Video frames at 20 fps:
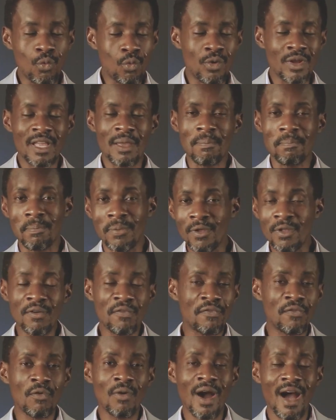with a
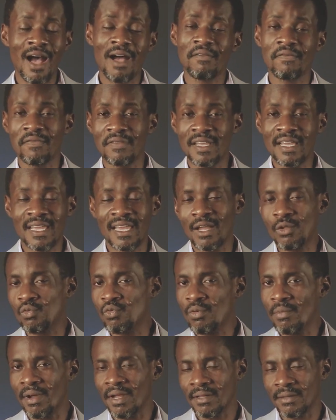beautiful half-naked
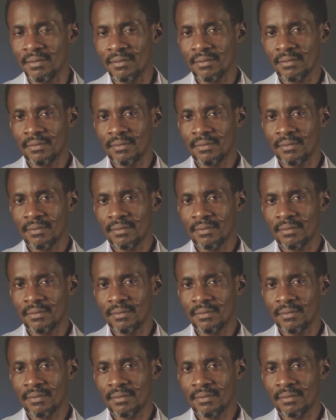woman,